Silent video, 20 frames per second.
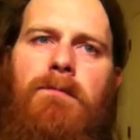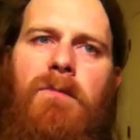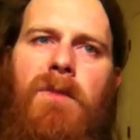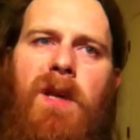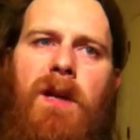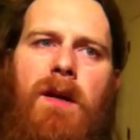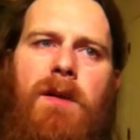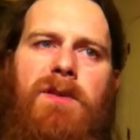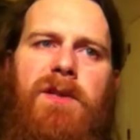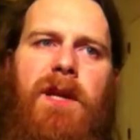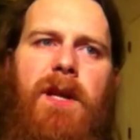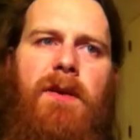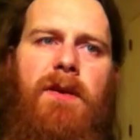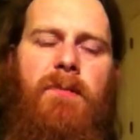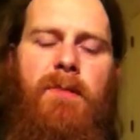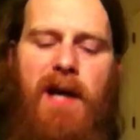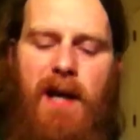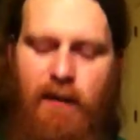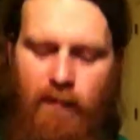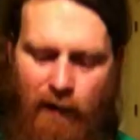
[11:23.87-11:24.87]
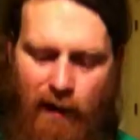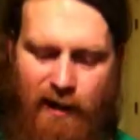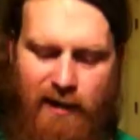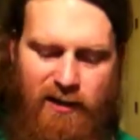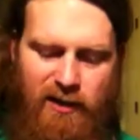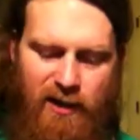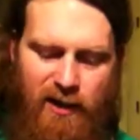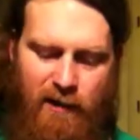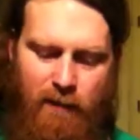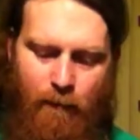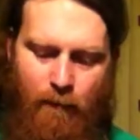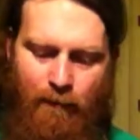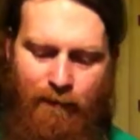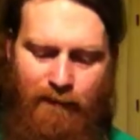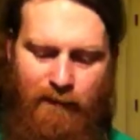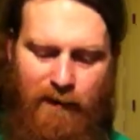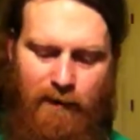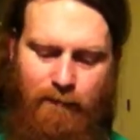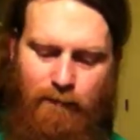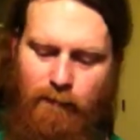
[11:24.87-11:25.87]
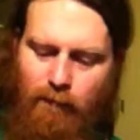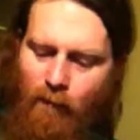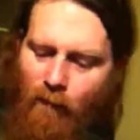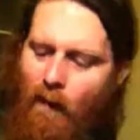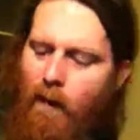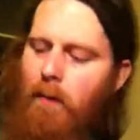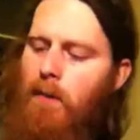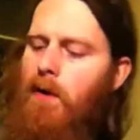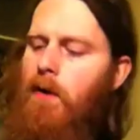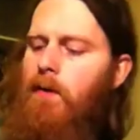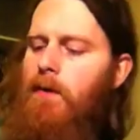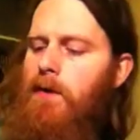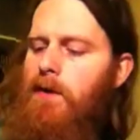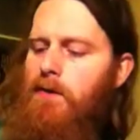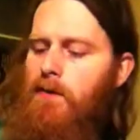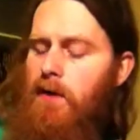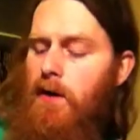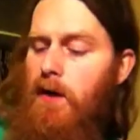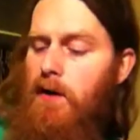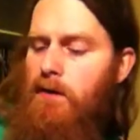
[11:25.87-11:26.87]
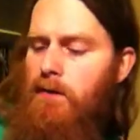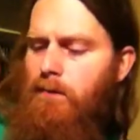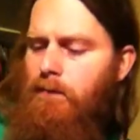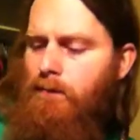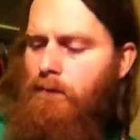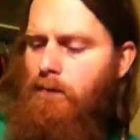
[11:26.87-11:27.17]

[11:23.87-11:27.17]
Not altogether bad, ricey. Probably just rice.